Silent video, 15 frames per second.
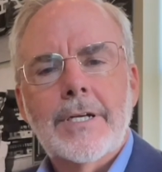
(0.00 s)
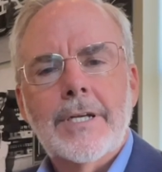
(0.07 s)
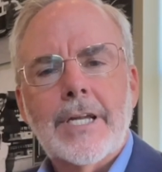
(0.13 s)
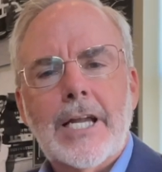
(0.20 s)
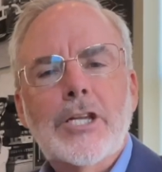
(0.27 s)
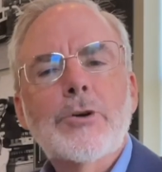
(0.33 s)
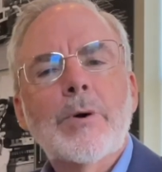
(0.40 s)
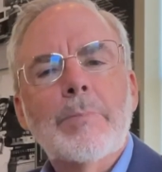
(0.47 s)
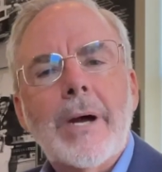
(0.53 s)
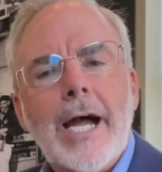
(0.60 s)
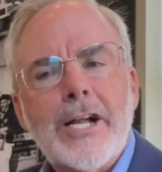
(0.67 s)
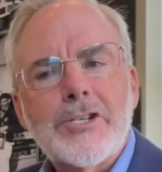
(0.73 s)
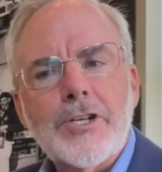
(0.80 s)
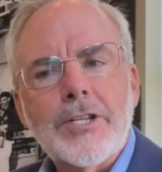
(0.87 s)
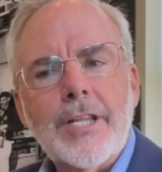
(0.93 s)
Can you
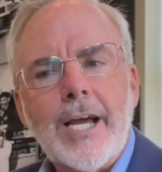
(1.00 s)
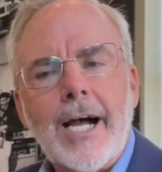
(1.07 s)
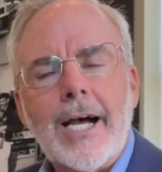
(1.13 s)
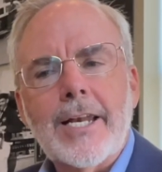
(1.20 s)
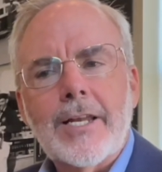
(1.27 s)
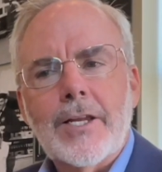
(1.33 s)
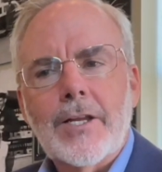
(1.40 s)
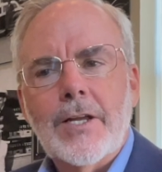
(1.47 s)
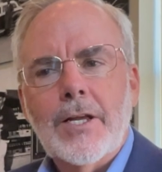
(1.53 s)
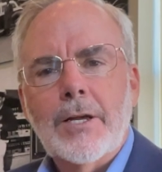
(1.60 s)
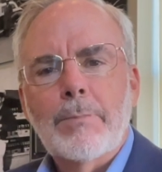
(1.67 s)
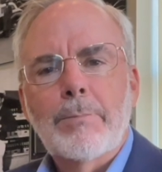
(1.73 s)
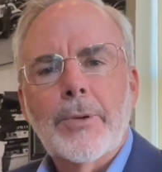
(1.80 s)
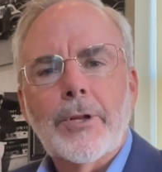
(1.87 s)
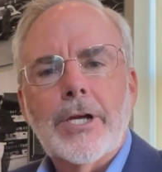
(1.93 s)
imagine that?
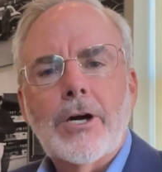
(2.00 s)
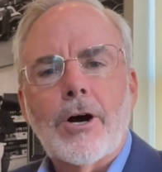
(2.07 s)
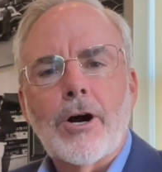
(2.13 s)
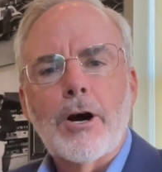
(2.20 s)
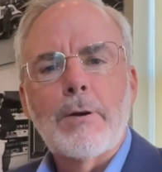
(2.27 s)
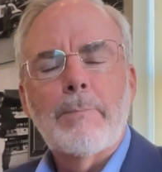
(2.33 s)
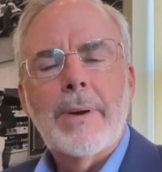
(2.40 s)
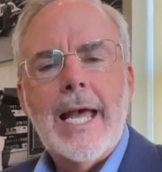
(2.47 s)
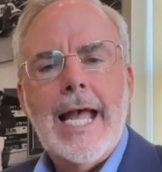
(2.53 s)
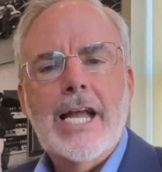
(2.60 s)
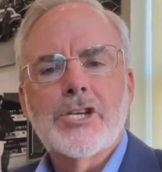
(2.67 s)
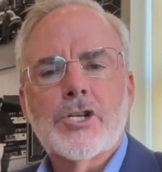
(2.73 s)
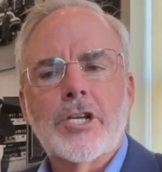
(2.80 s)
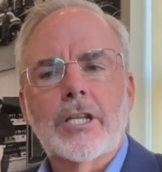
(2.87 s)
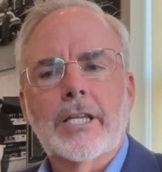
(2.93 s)
Billy Hart
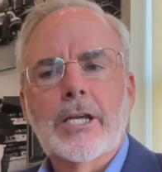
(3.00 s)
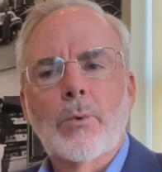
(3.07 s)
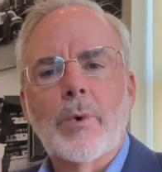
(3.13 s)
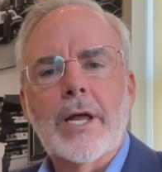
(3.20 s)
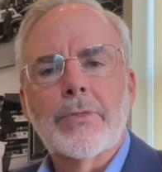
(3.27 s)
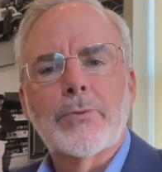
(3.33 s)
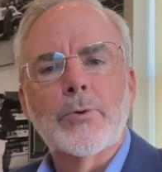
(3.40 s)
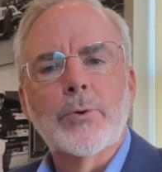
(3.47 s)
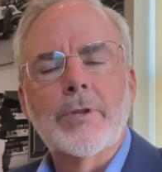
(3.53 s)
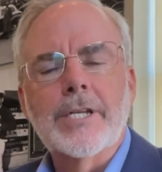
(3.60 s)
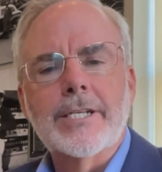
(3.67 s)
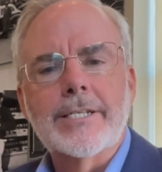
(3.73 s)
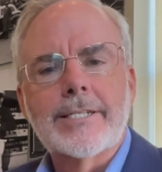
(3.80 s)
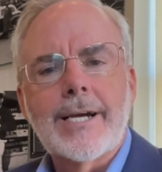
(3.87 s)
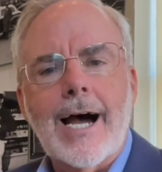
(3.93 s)
patiently went through the
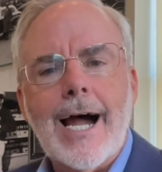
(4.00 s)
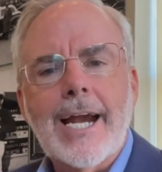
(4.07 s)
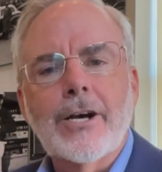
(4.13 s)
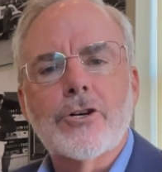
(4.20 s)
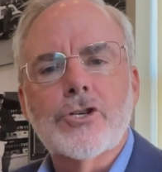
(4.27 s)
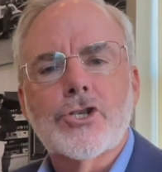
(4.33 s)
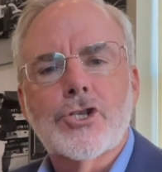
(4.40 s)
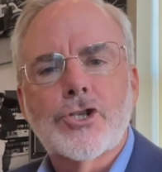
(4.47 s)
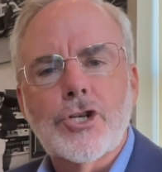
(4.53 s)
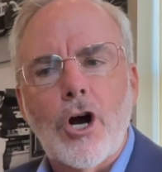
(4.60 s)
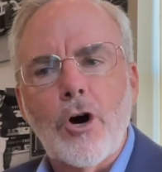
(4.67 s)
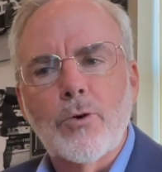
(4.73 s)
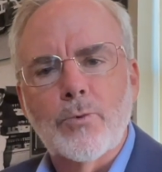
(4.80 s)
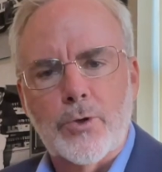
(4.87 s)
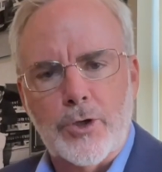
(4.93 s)
entire
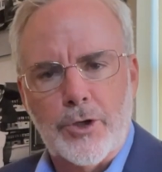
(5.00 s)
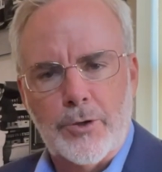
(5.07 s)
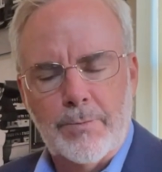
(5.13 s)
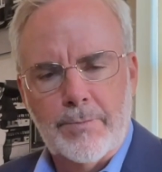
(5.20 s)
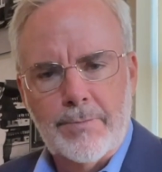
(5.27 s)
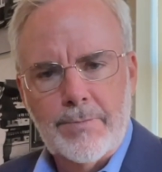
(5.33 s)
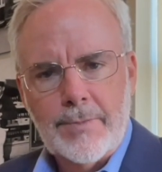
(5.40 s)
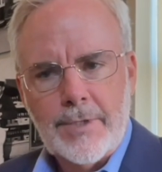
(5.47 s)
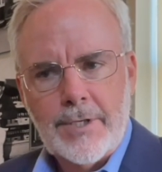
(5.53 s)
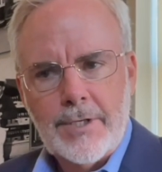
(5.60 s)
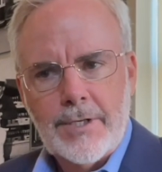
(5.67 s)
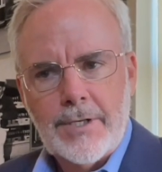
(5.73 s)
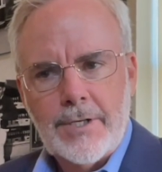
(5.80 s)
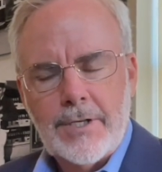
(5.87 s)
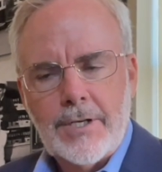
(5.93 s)
showroom
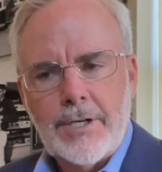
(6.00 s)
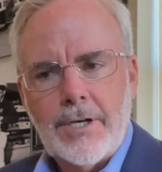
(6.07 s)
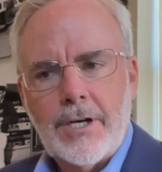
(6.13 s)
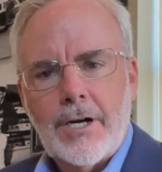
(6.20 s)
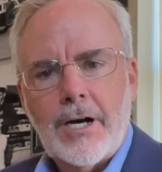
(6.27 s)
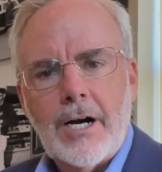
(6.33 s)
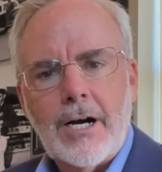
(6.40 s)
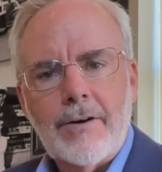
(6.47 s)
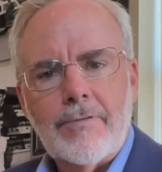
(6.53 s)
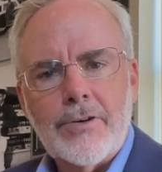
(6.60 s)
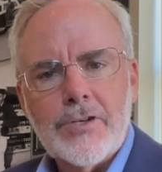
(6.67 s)
of a